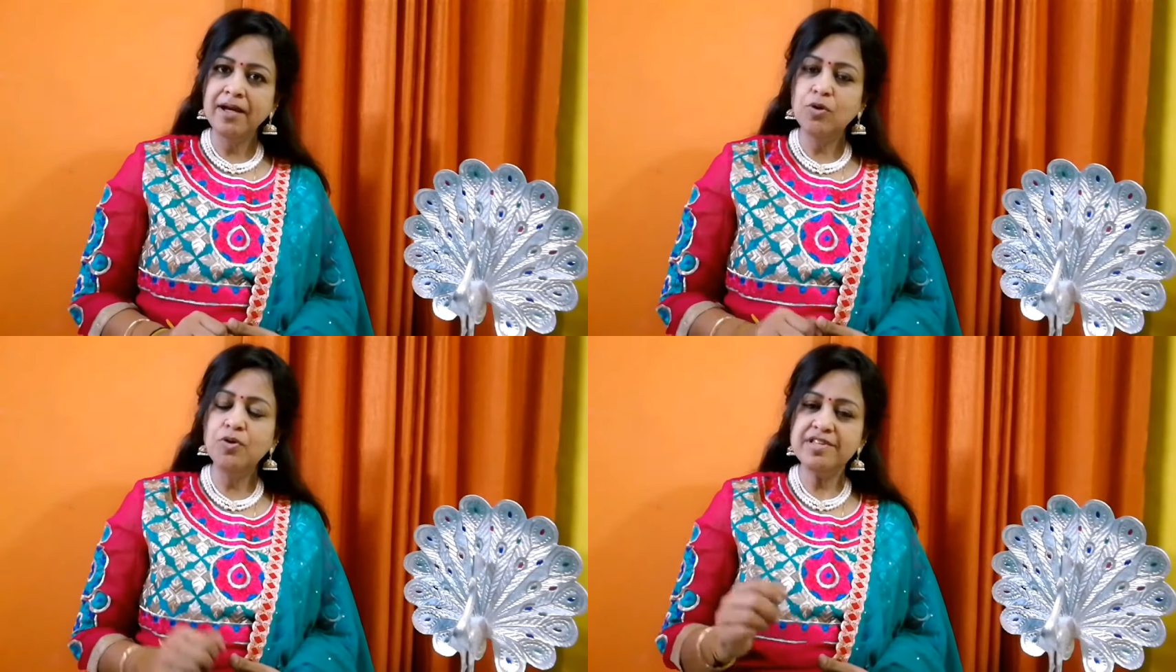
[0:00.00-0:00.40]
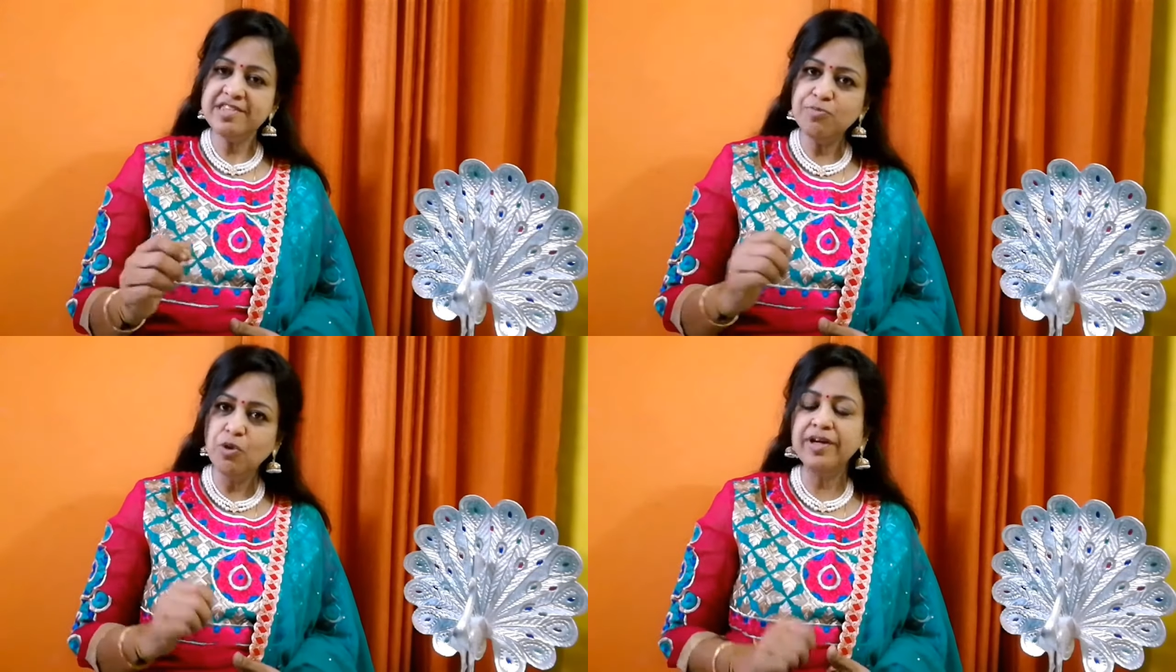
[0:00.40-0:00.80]
who is
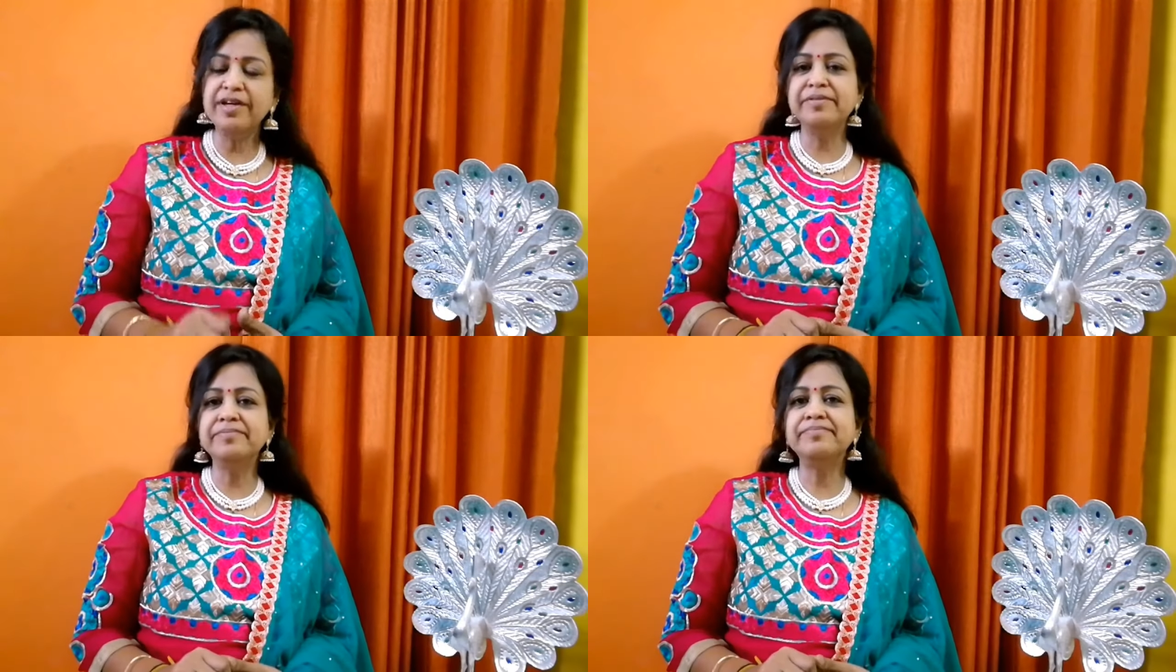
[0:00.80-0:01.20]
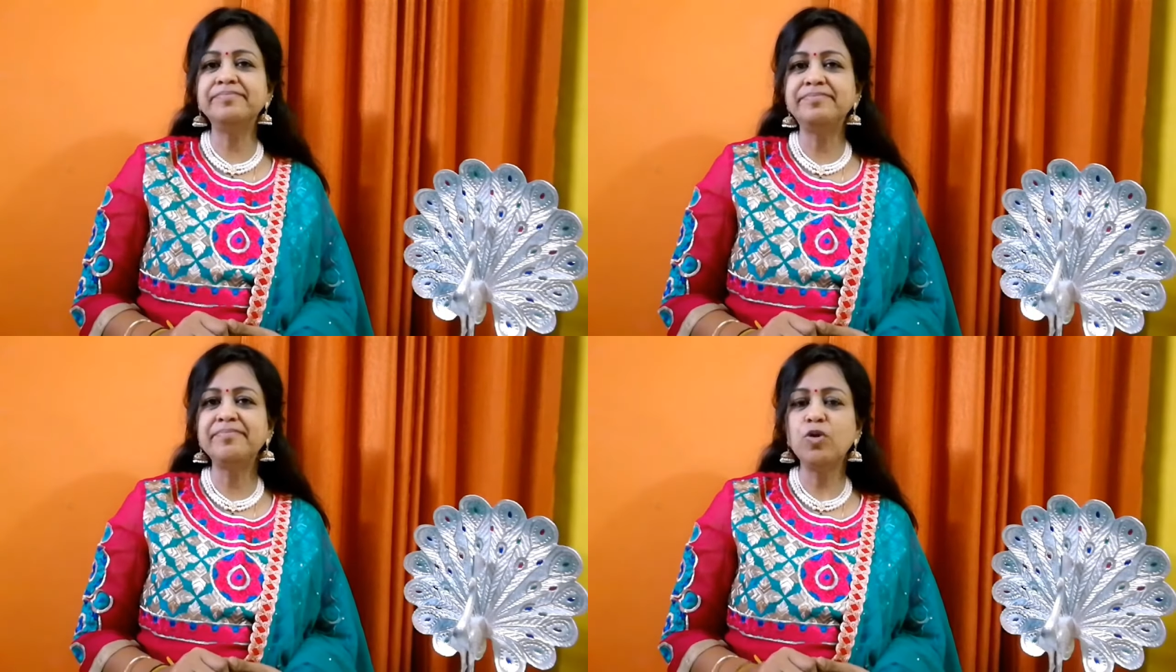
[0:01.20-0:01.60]
smoking,
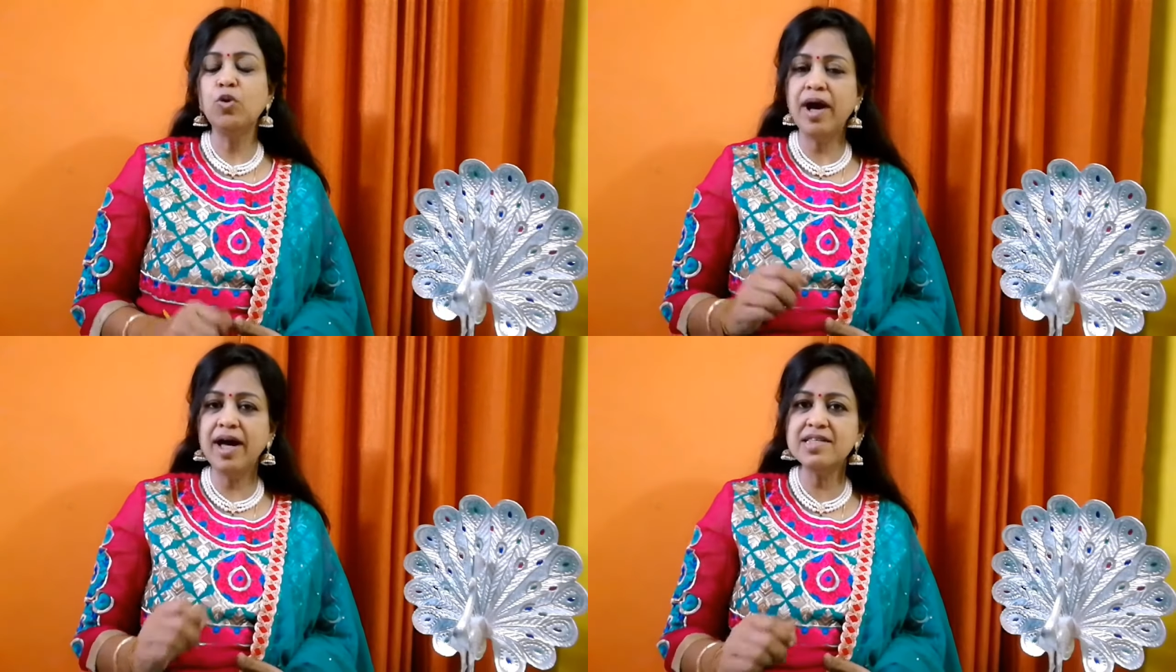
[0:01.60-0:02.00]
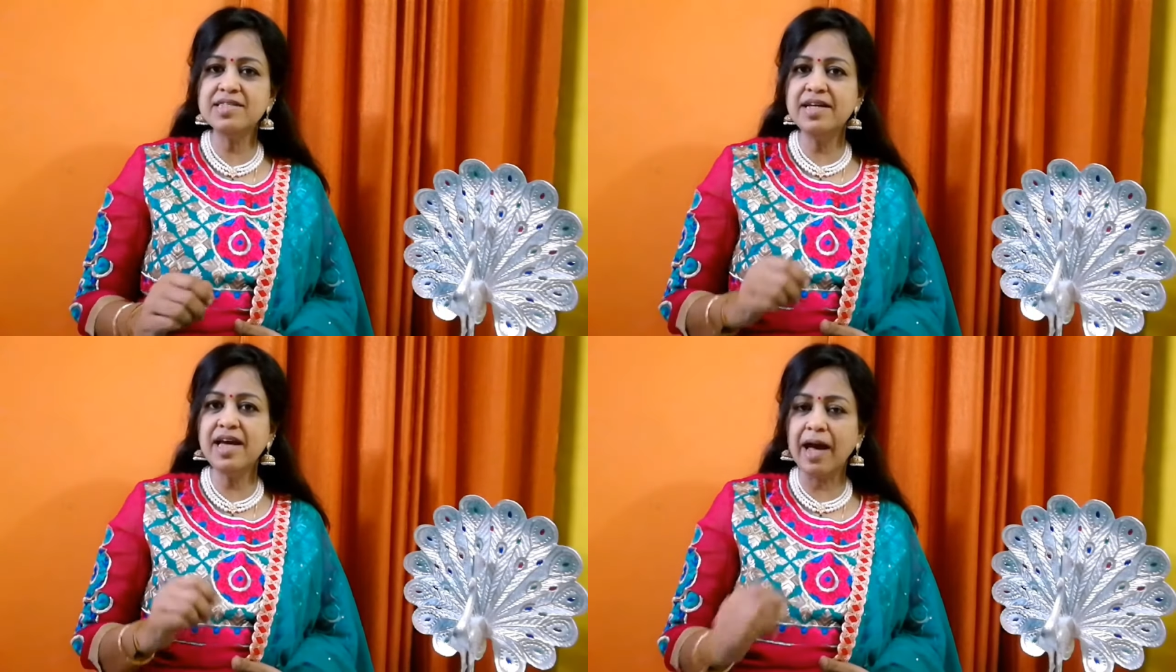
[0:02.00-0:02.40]
who has
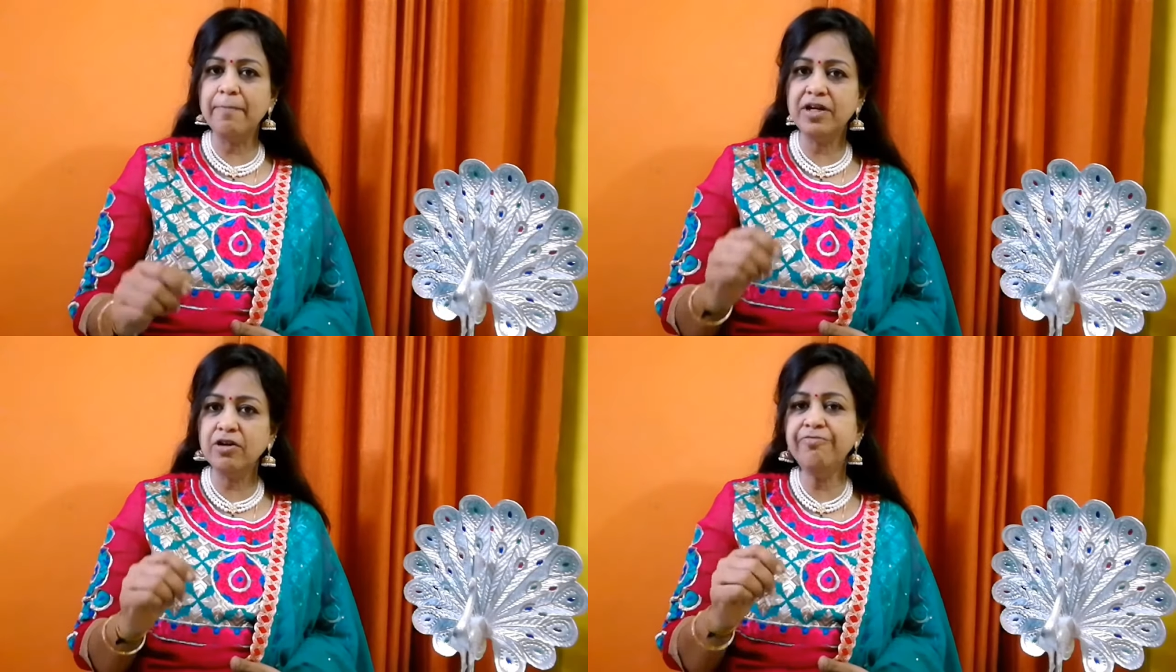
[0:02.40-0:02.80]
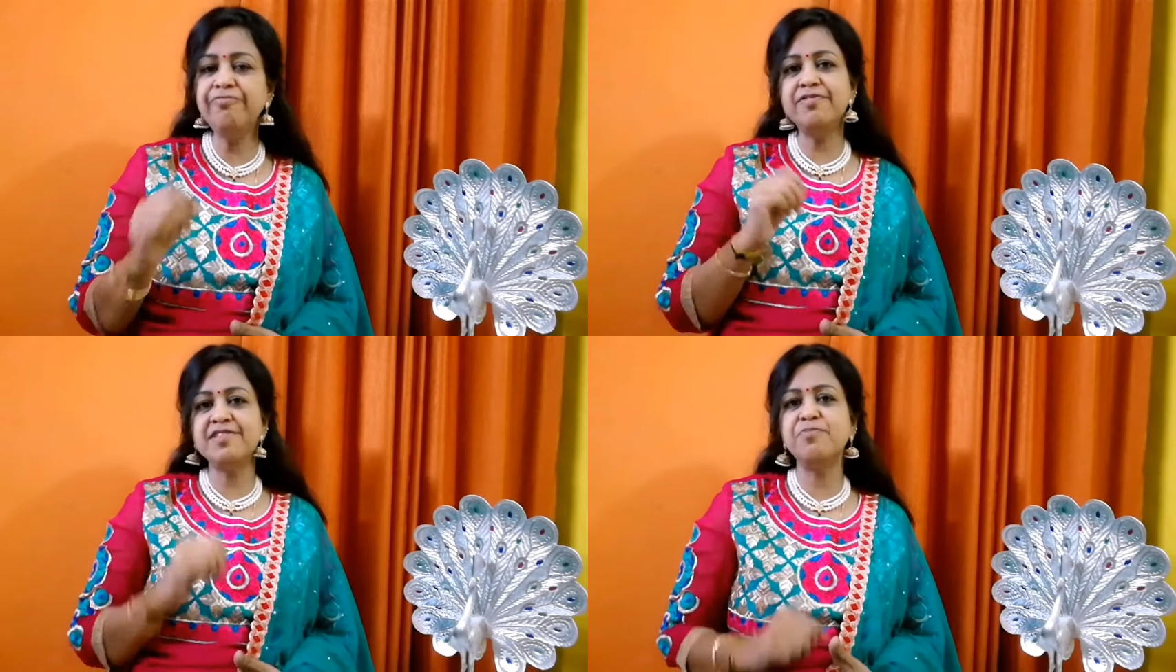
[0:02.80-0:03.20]
the habit of
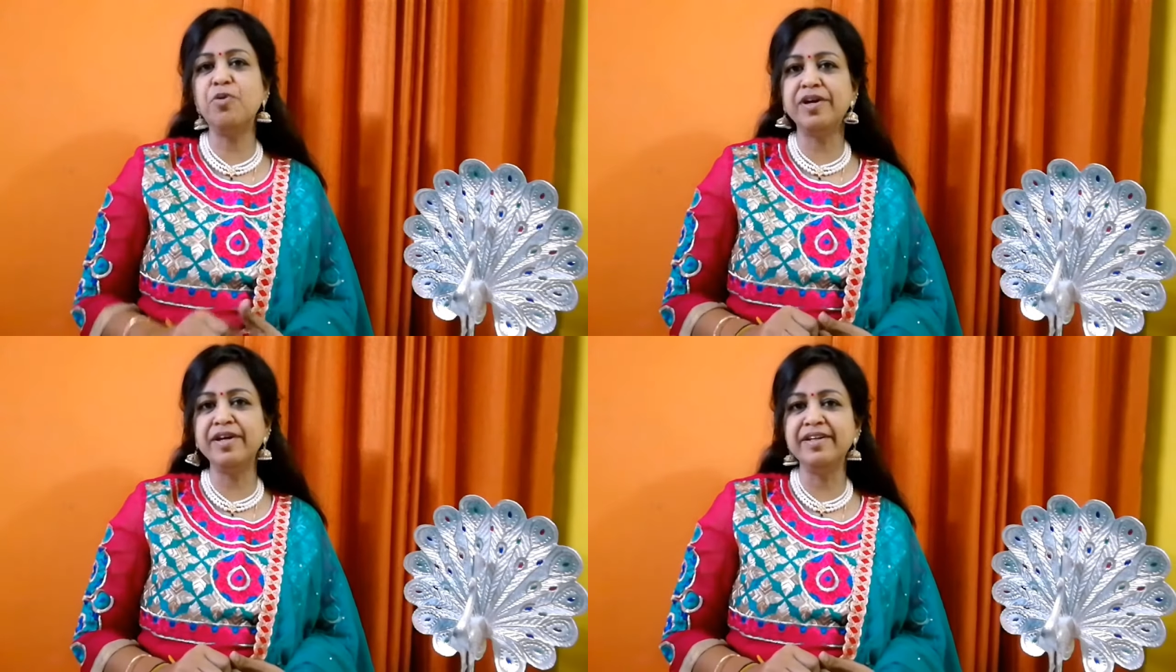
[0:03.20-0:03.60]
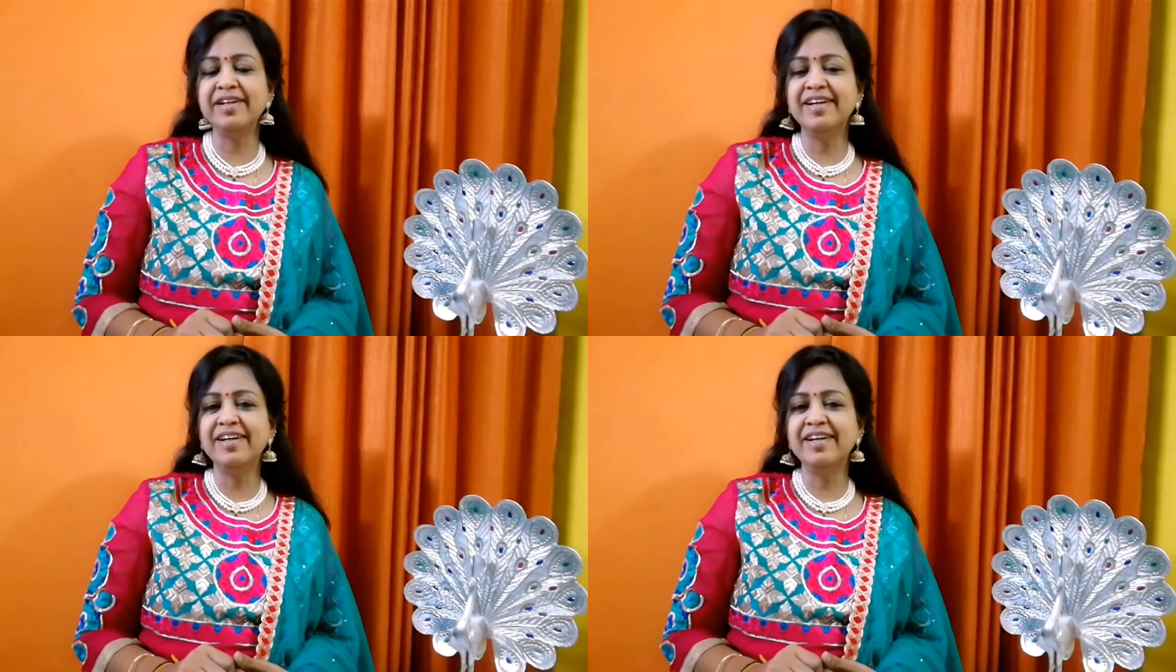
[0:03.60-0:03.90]
smoking.